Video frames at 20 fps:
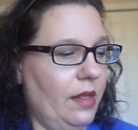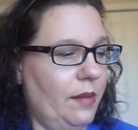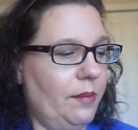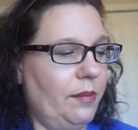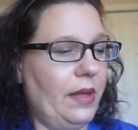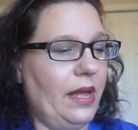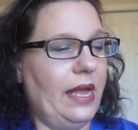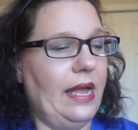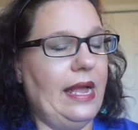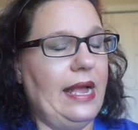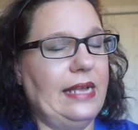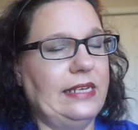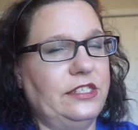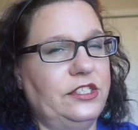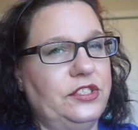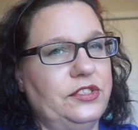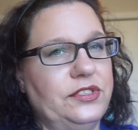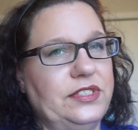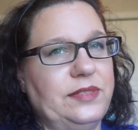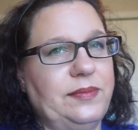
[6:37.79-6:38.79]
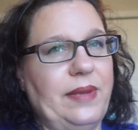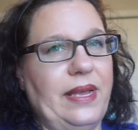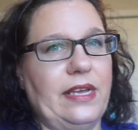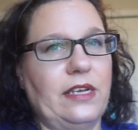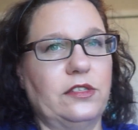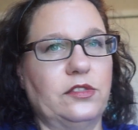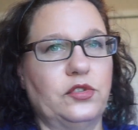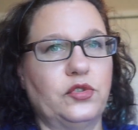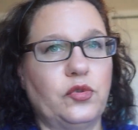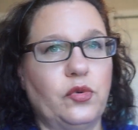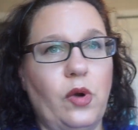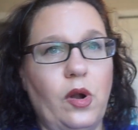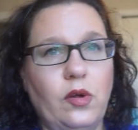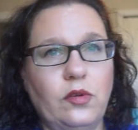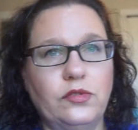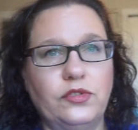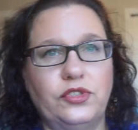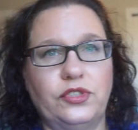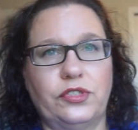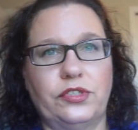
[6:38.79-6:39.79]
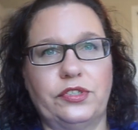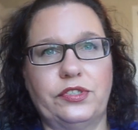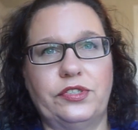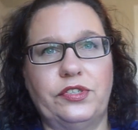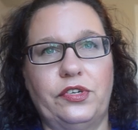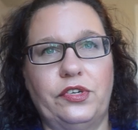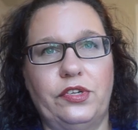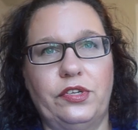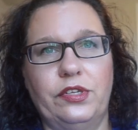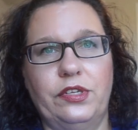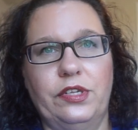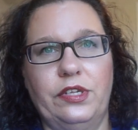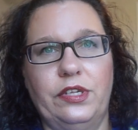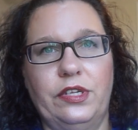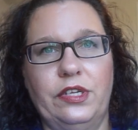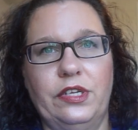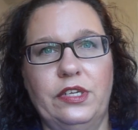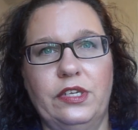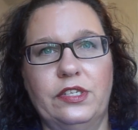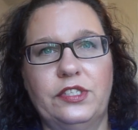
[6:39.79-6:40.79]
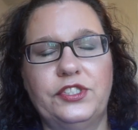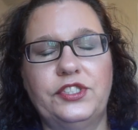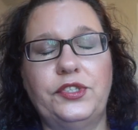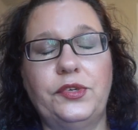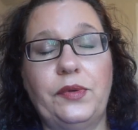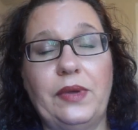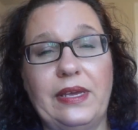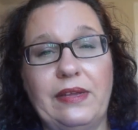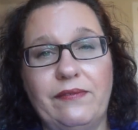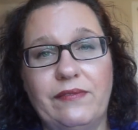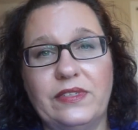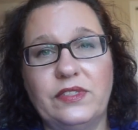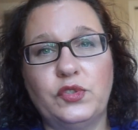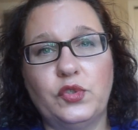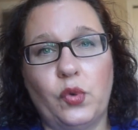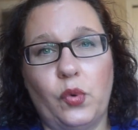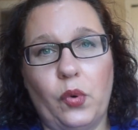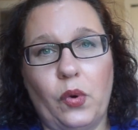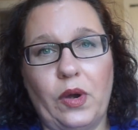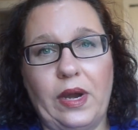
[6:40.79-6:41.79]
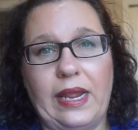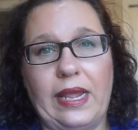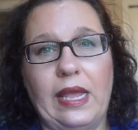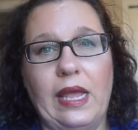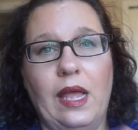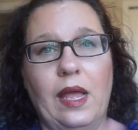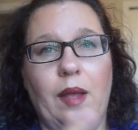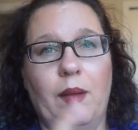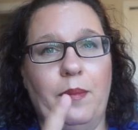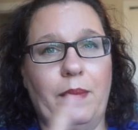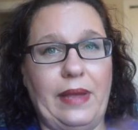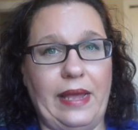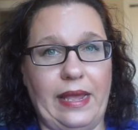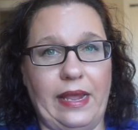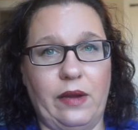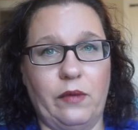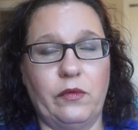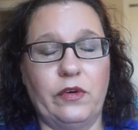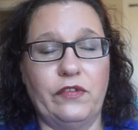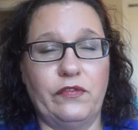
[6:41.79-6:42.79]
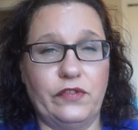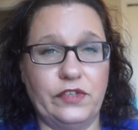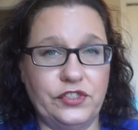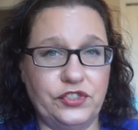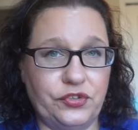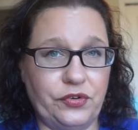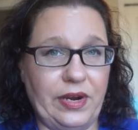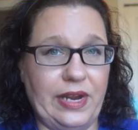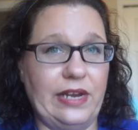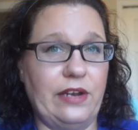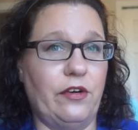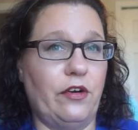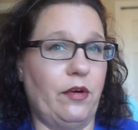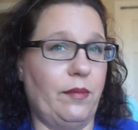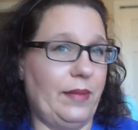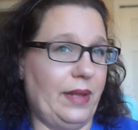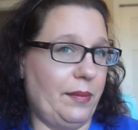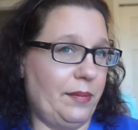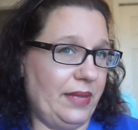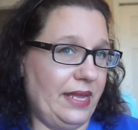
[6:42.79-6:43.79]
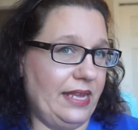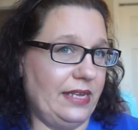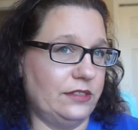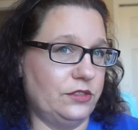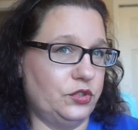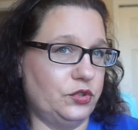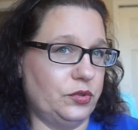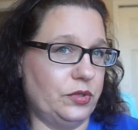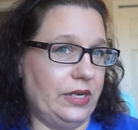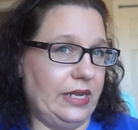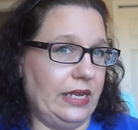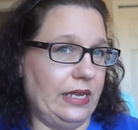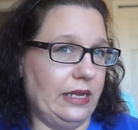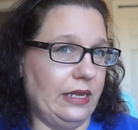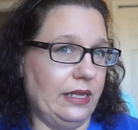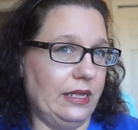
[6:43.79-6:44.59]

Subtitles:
But I use my control journal to inventory my refrigerator, my pantry,